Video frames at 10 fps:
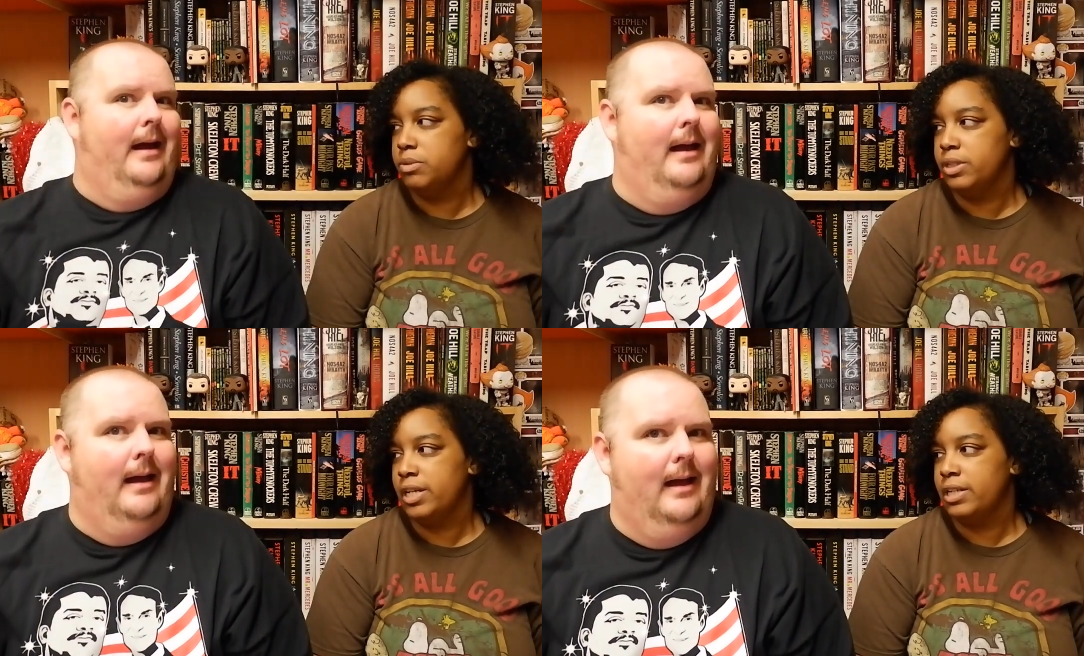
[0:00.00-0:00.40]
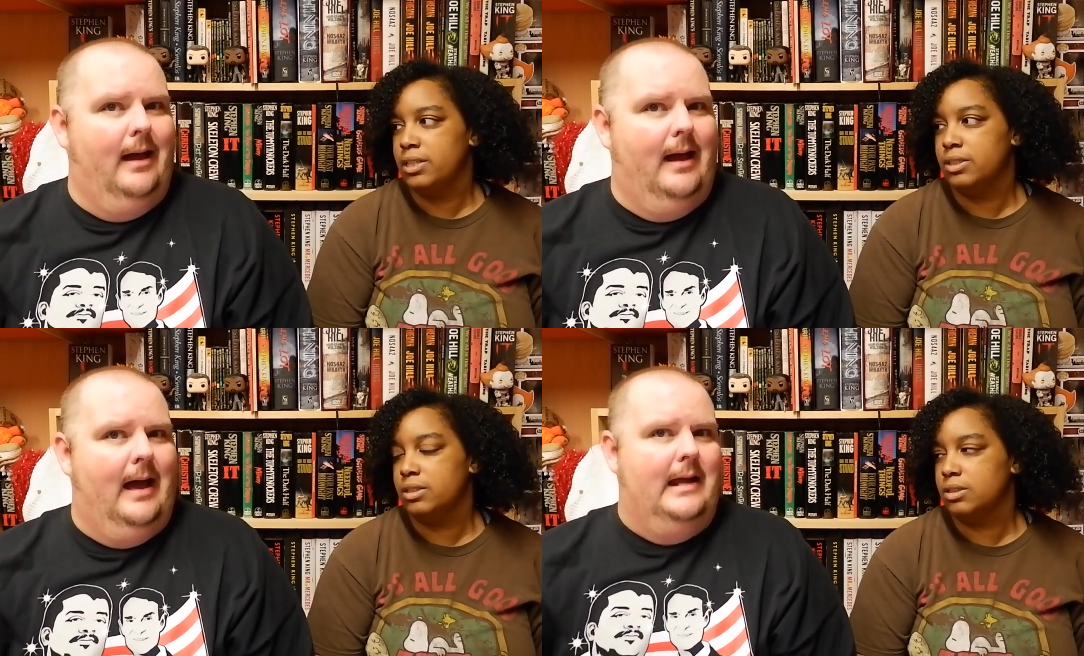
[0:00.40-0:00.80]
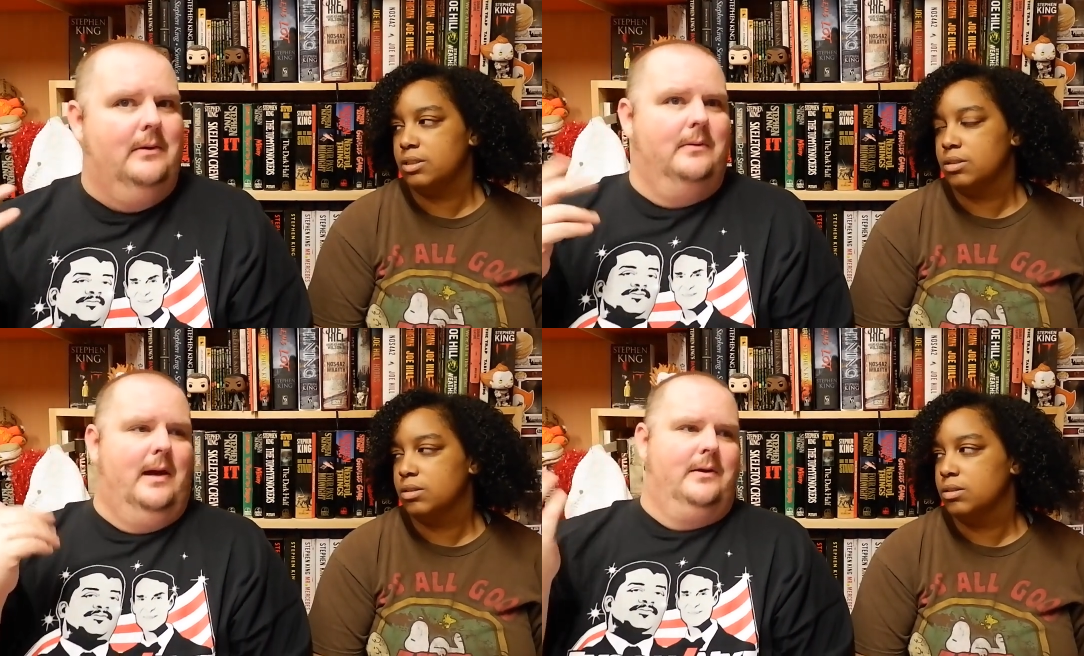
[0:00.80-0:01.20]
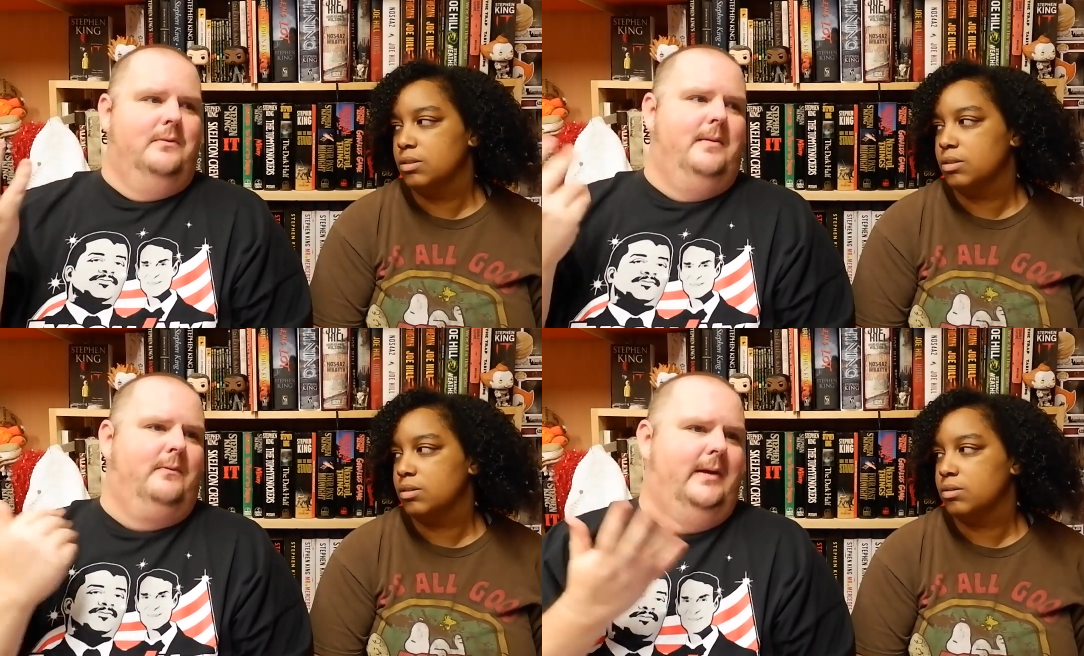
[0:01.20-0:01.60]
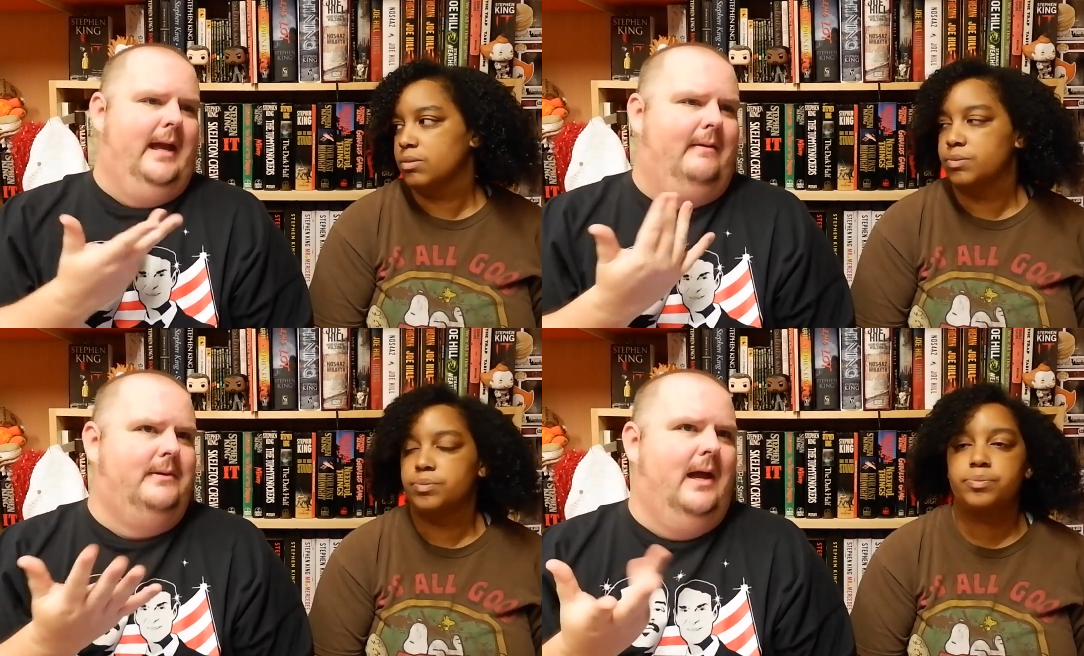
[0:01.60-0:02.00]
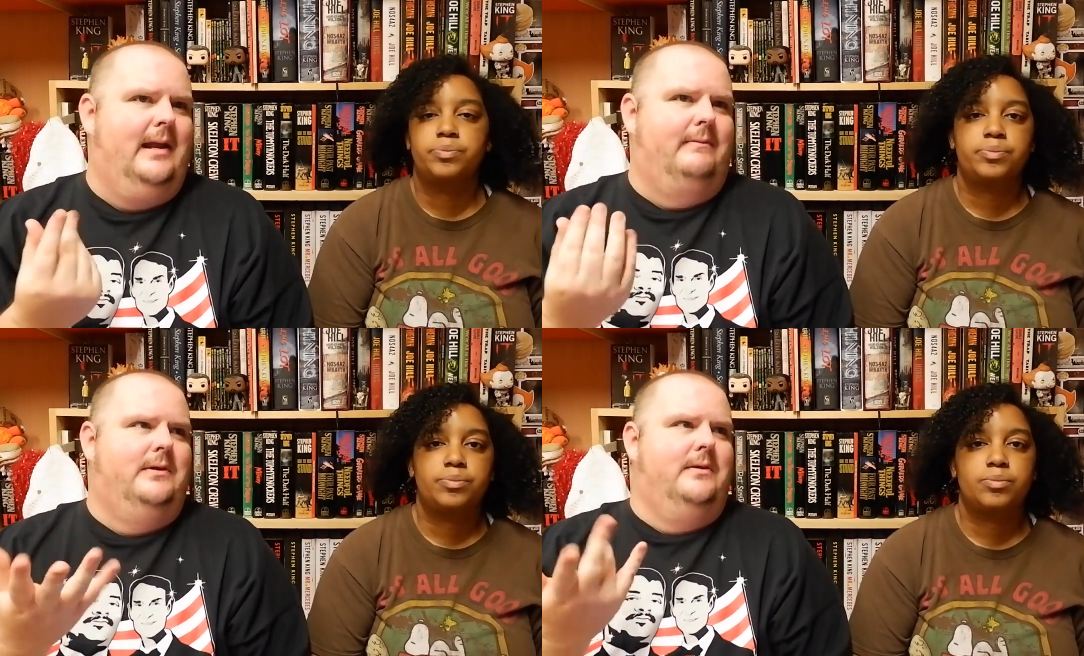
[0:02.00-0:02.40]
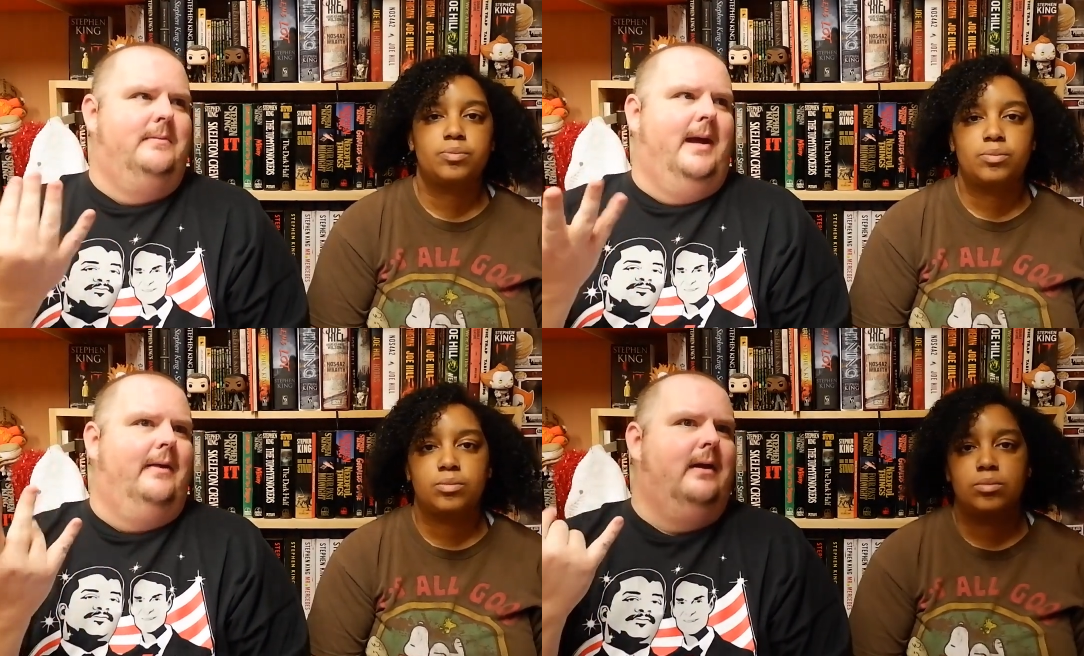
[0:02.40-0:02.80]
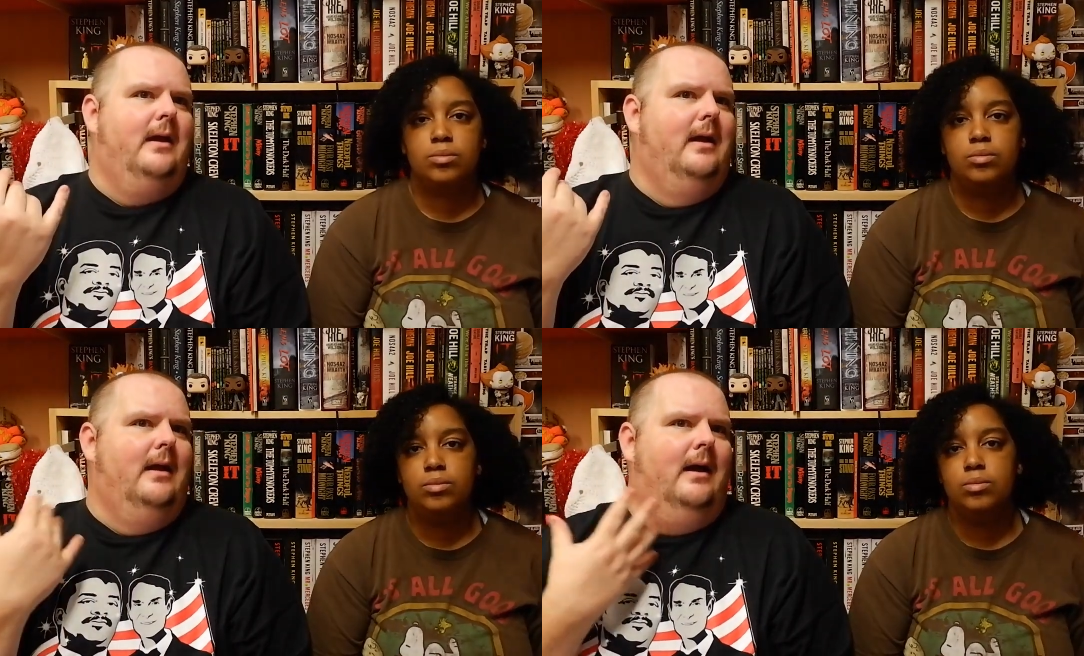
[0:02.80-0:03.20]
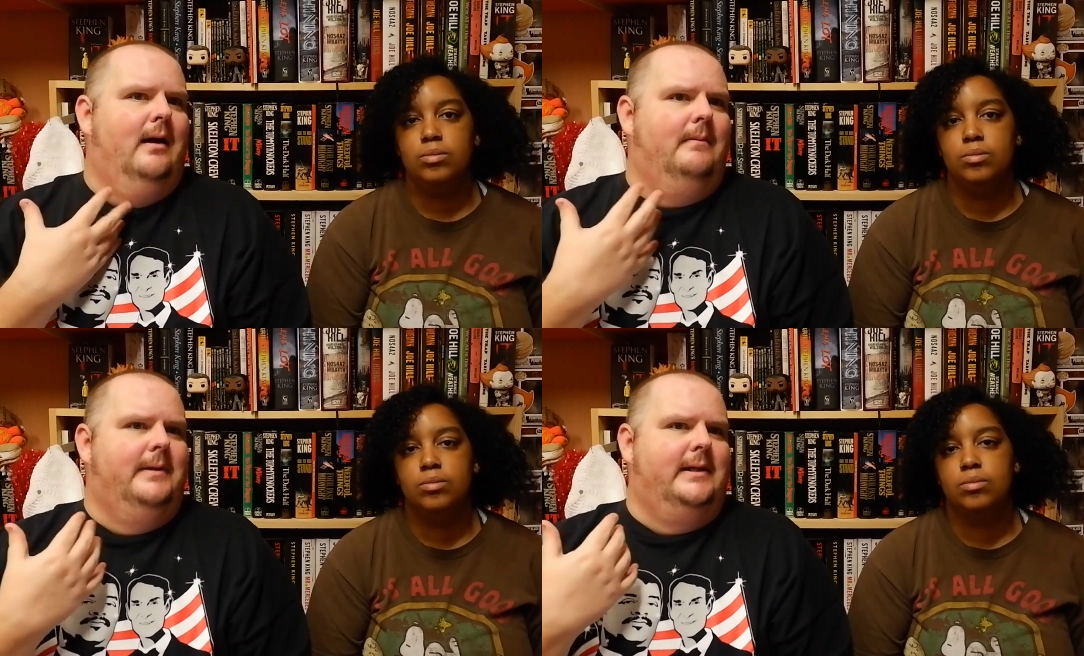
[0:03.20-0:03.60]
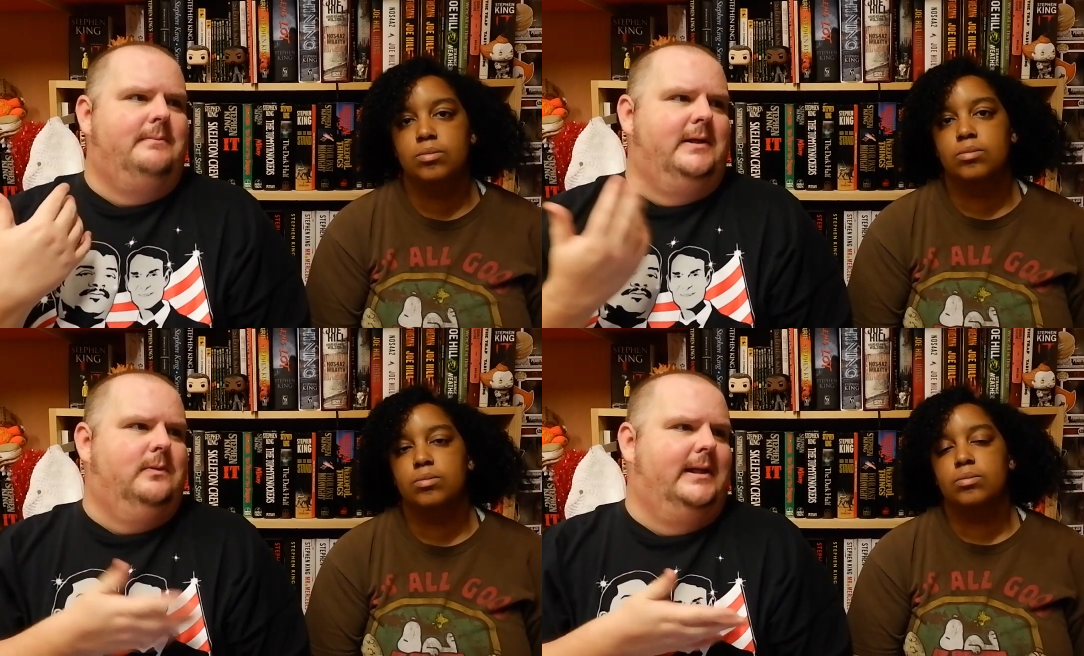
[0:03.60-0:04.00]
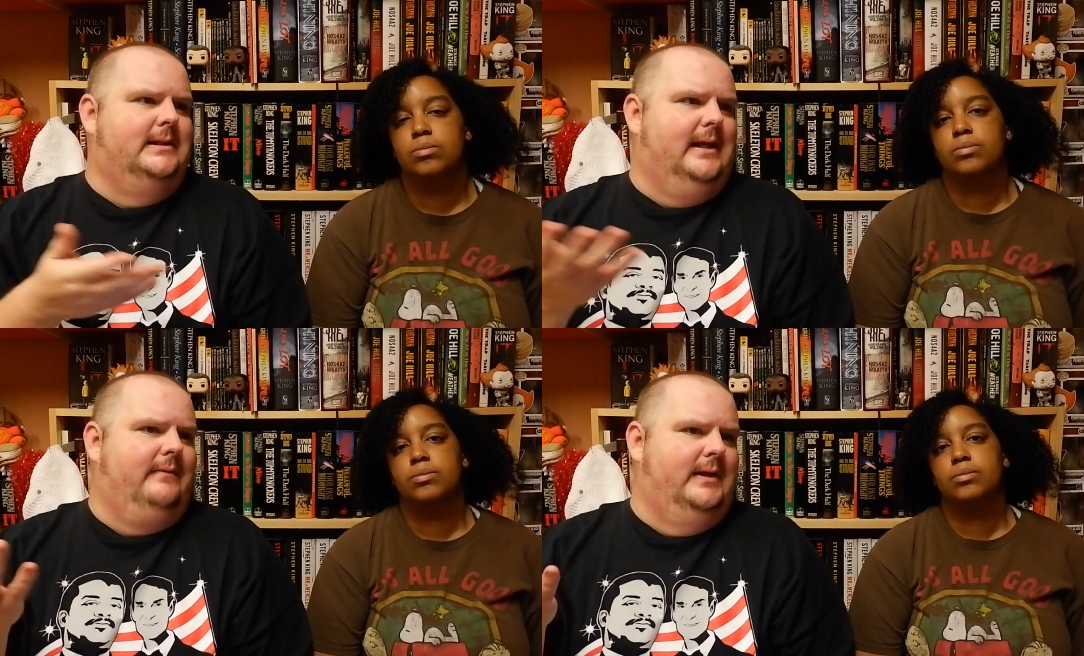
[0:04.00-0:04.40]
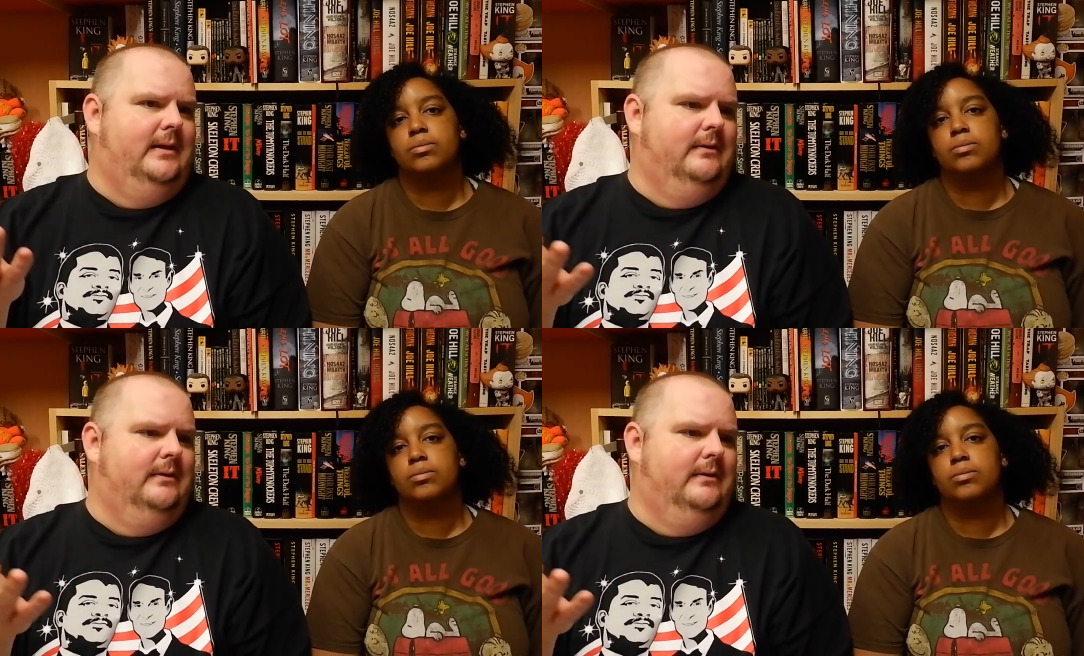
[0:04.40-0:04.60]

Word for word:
Speaker 1: somewhere mid 80s. I don't, I don't remember. We'd have to, I'd have to do the math. Um, but it'd be 27